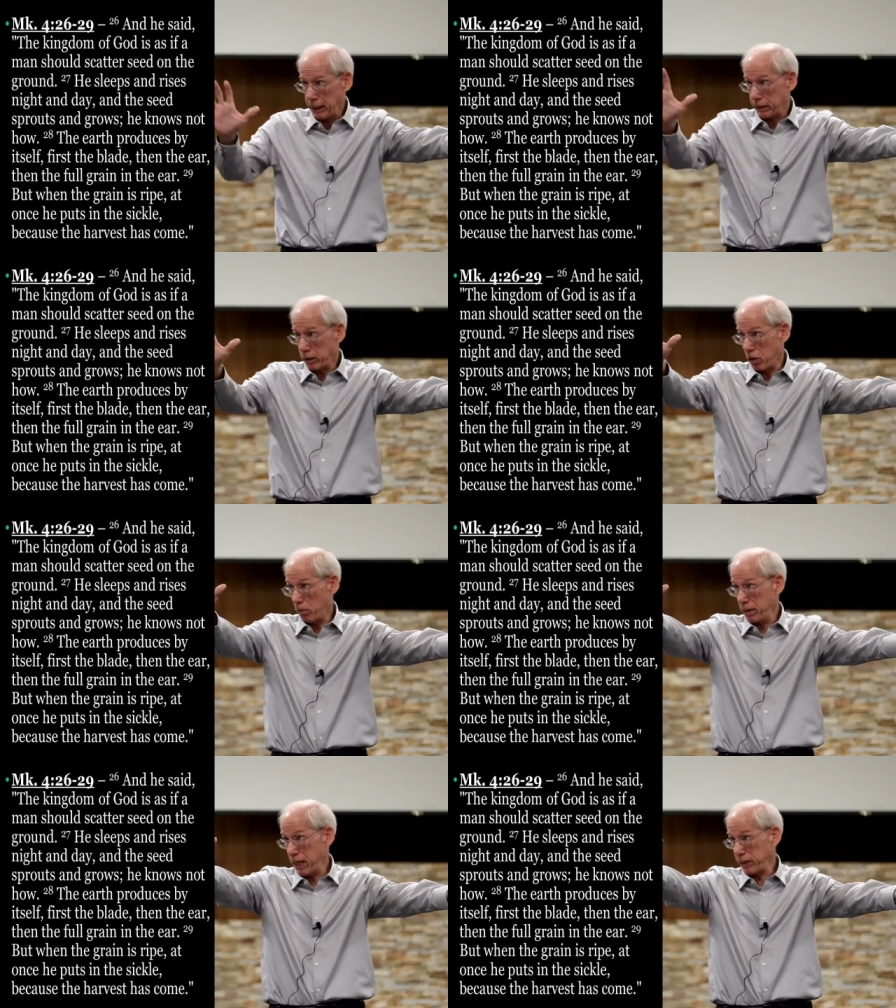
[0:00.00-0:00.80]
and it
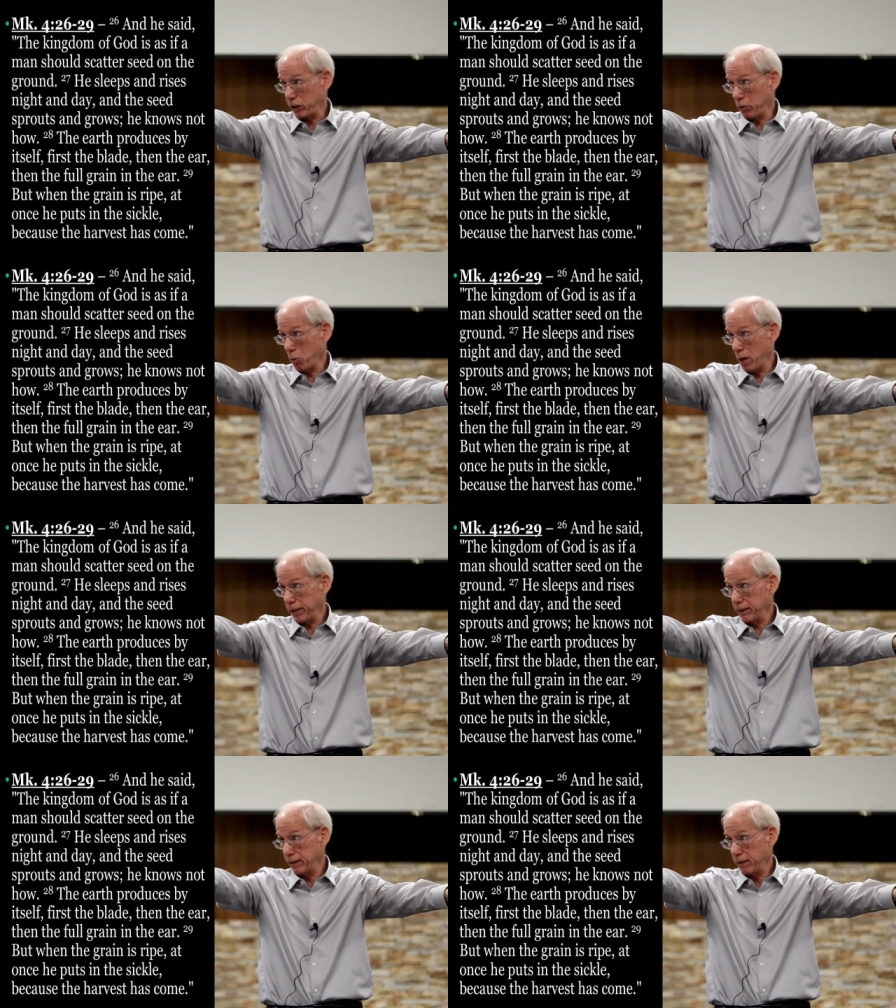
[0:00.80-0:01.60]
culminates in
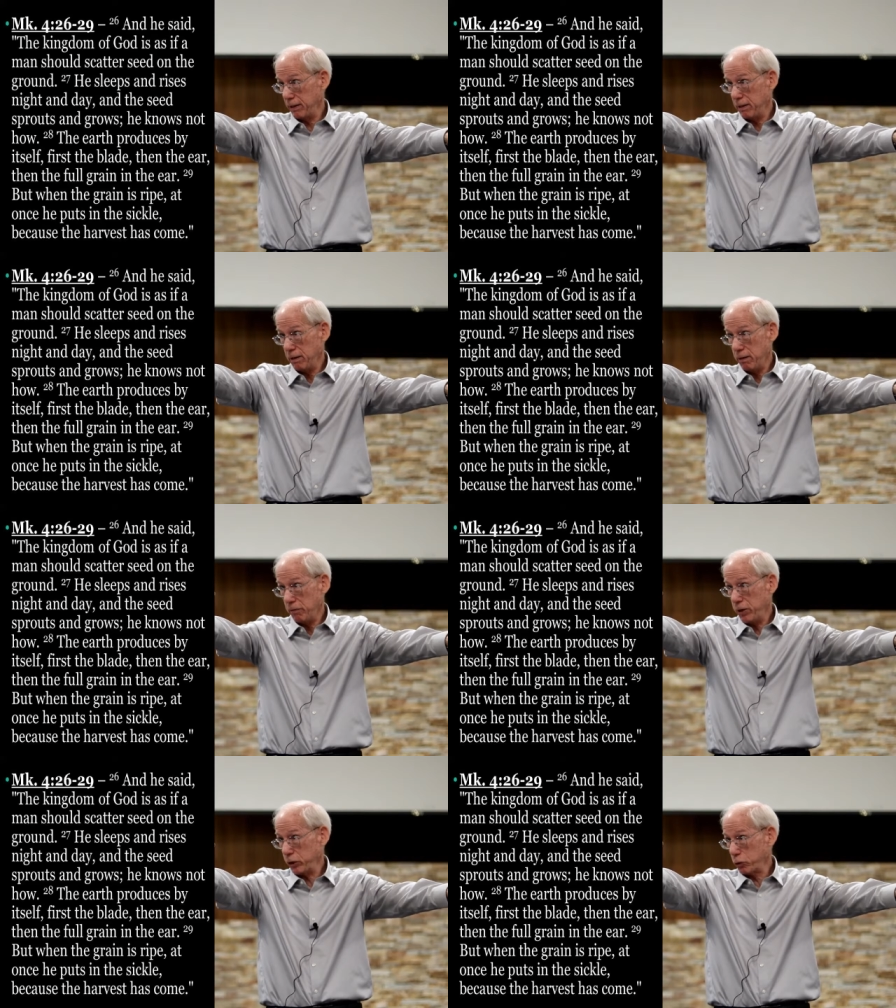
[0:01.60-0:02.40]
what?
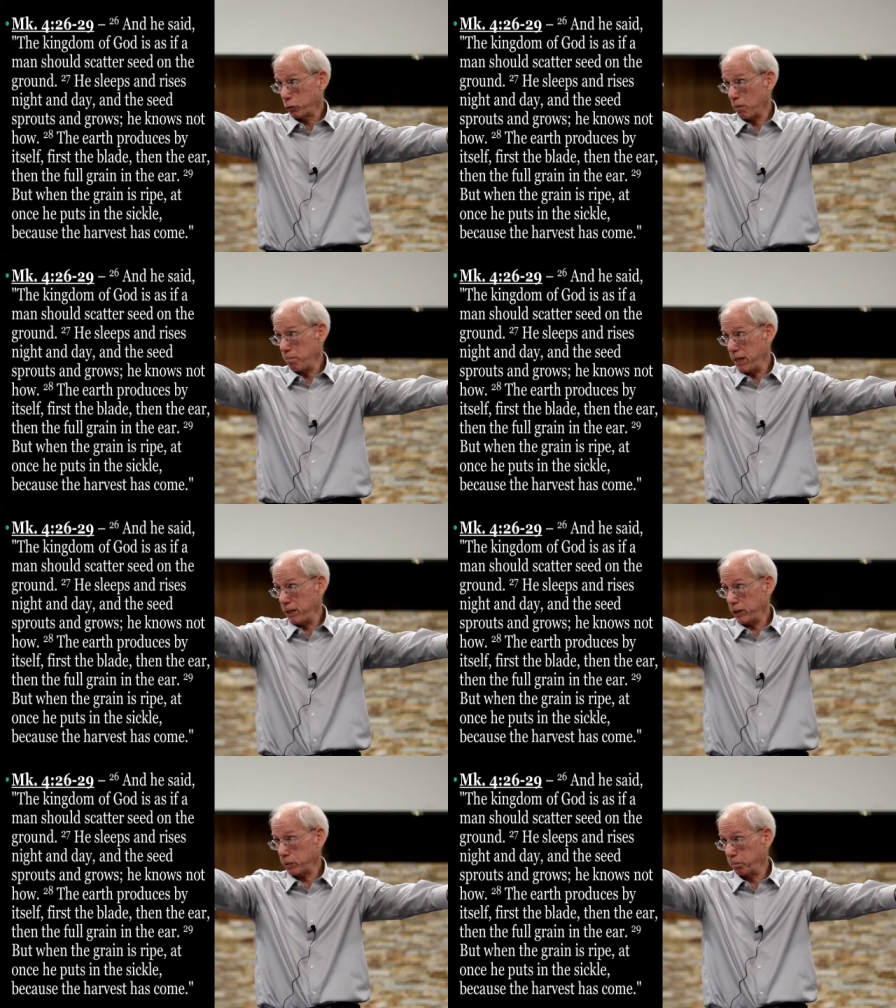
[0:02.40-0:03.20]
This
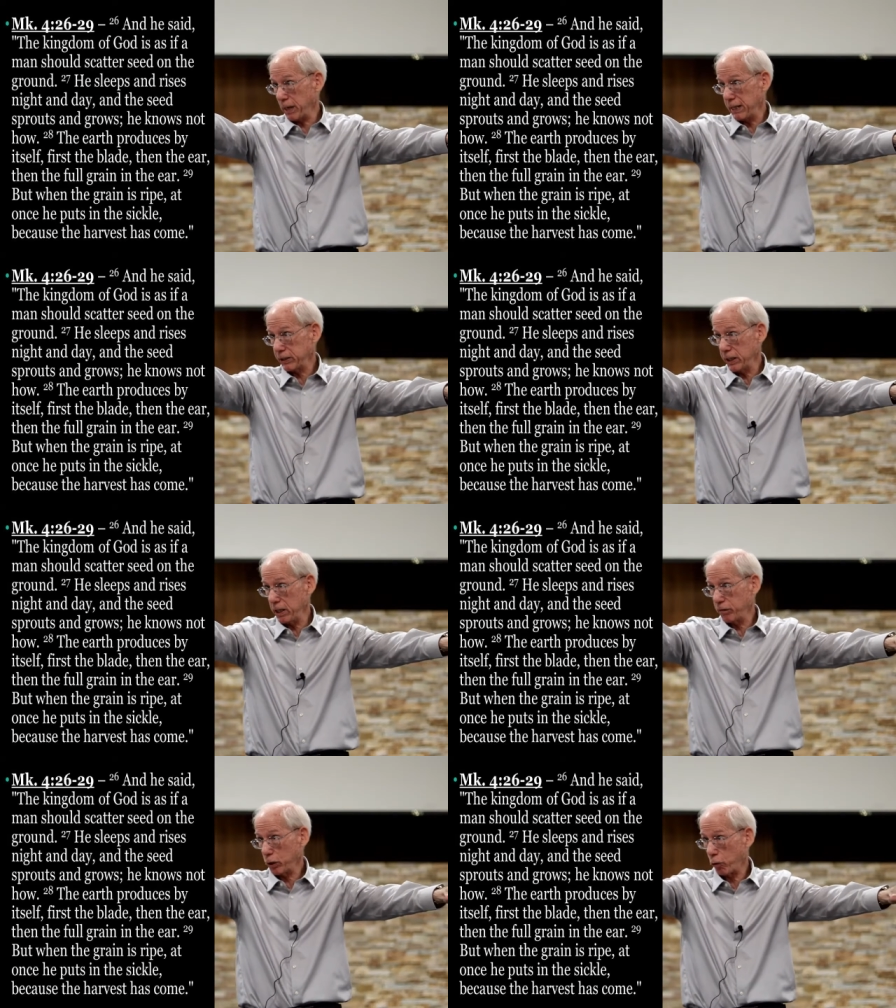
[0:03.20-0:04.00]
tremendous
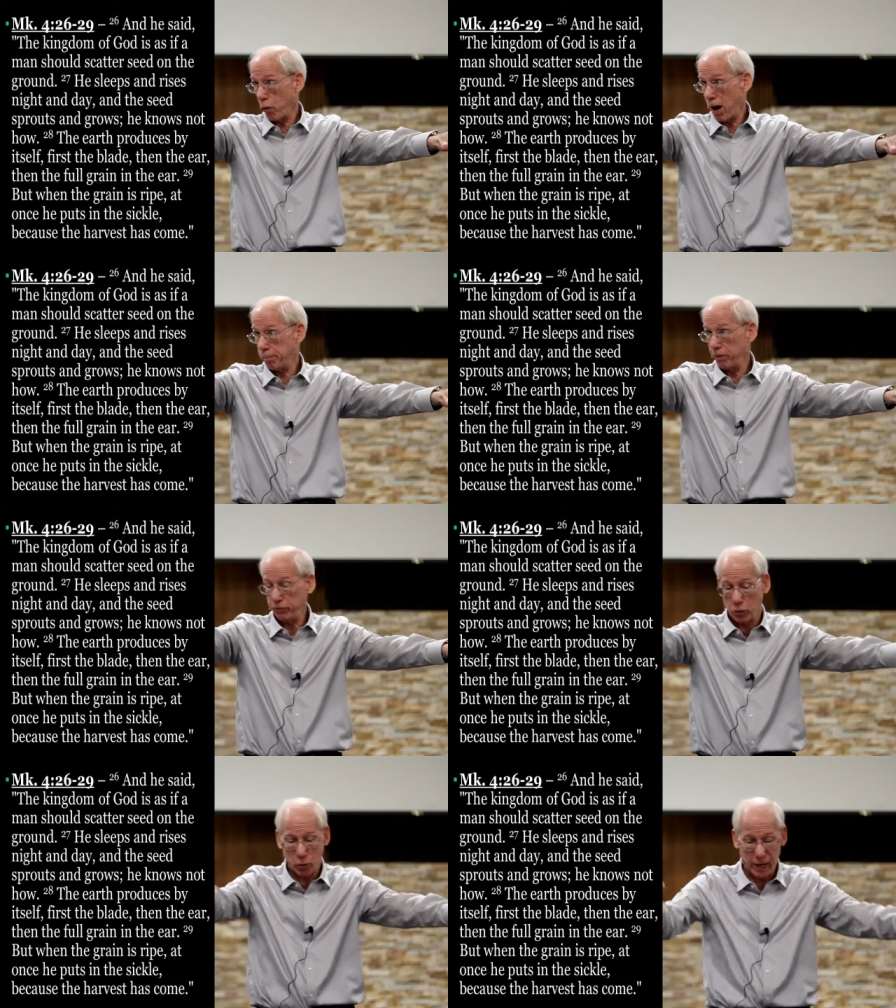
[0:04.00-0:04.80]
blessing of a crop
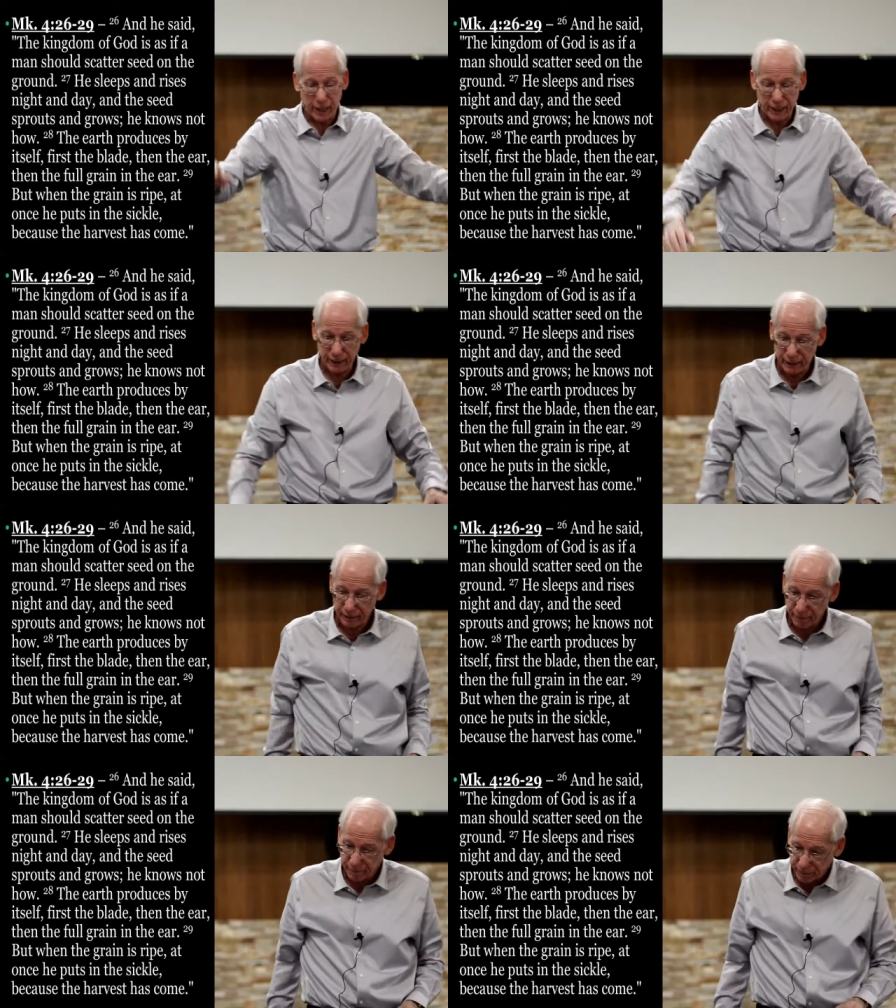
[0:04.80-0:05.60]
of grain
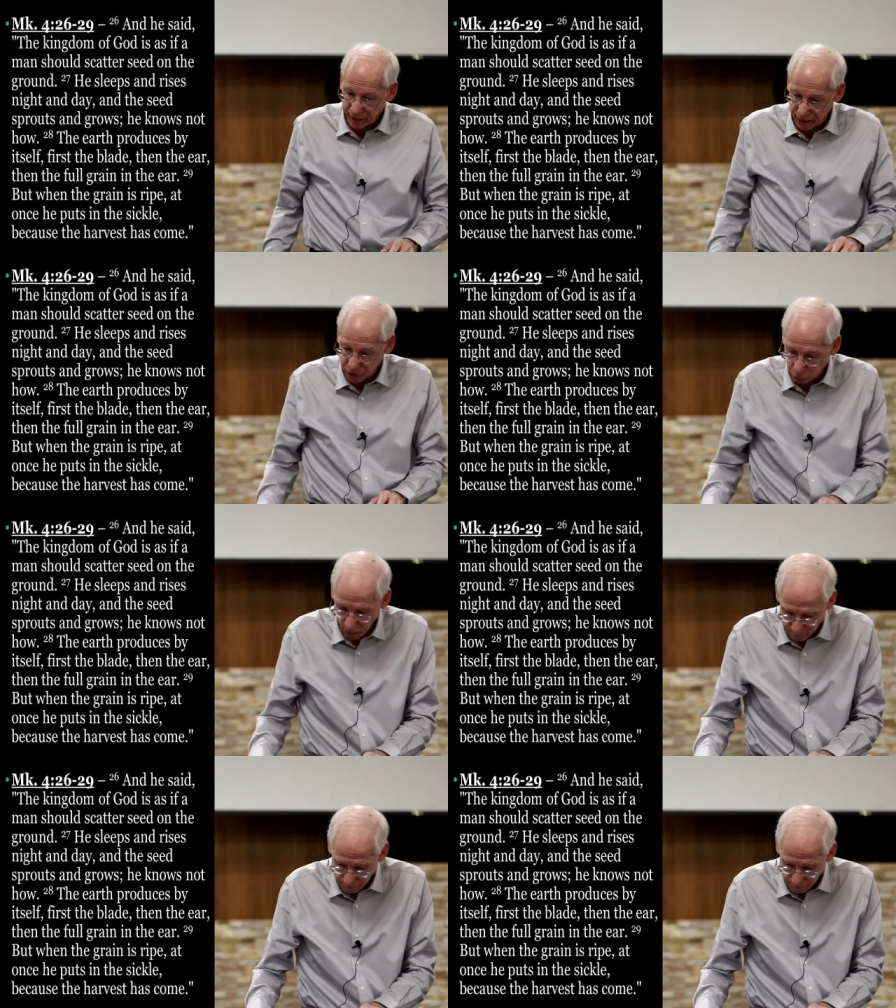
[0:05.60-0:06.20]
that is